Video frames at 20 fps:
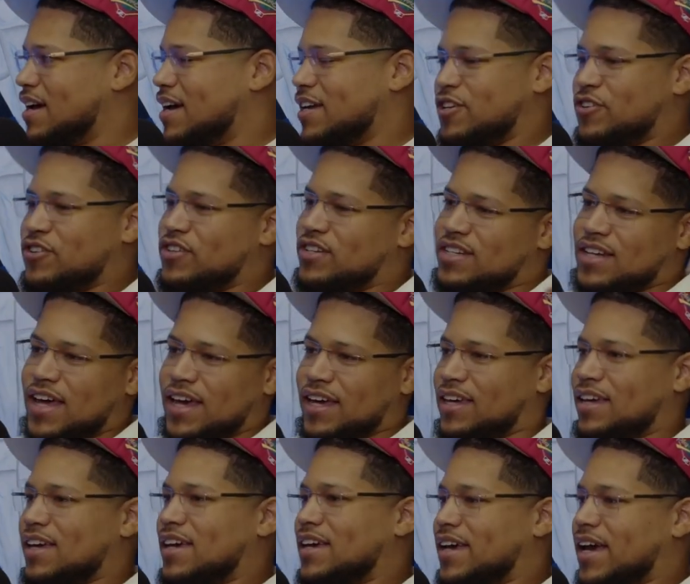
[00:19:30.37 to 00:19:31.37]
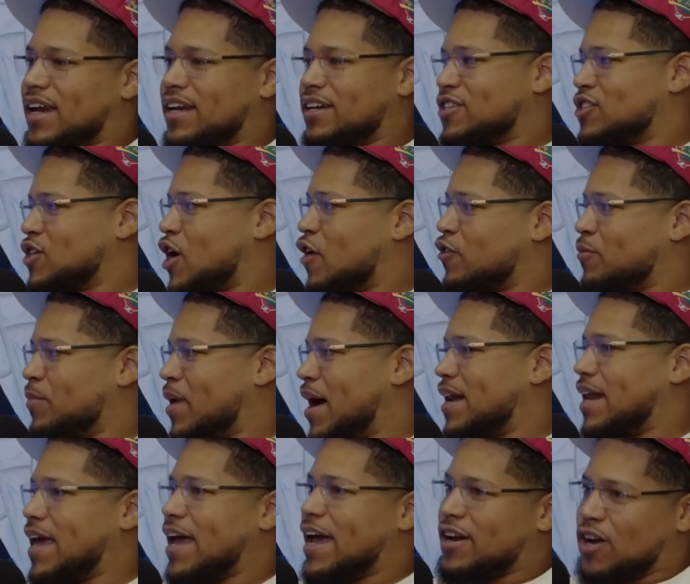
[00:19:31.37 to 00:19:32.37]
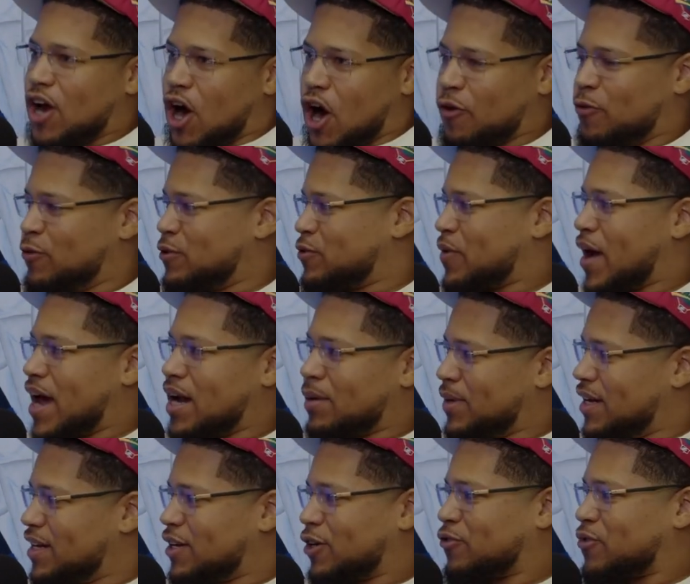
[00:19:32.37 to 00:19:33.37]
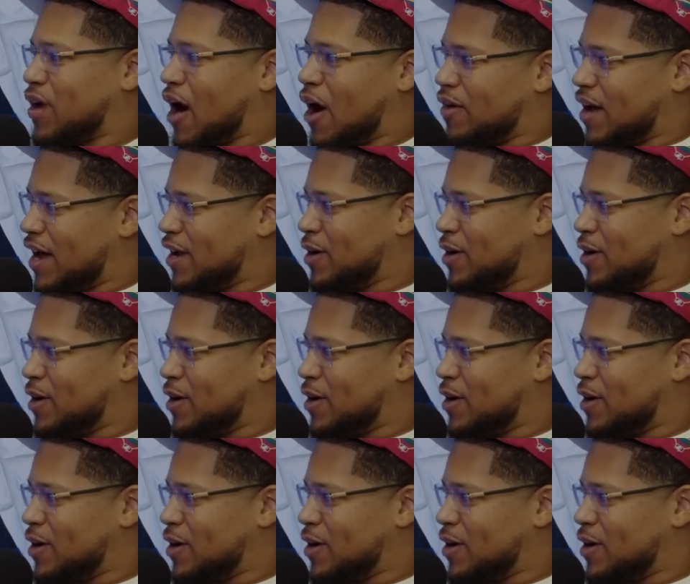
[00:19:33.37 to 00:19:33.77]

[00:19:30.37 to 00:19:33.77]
You like getting discovered by an A&R who's randomly in the crowd at